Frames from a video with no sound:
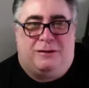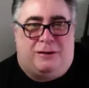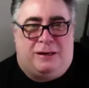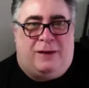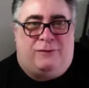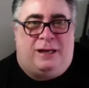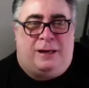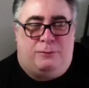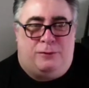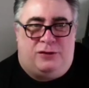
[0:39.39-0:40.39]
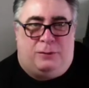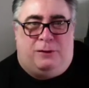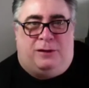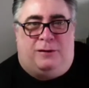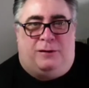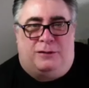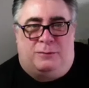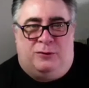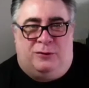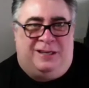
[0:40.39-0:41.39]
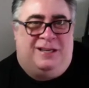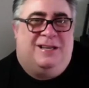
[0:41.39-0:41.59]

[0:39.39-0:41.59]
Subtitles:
I didn't have to get up at stupid o'clock this morning.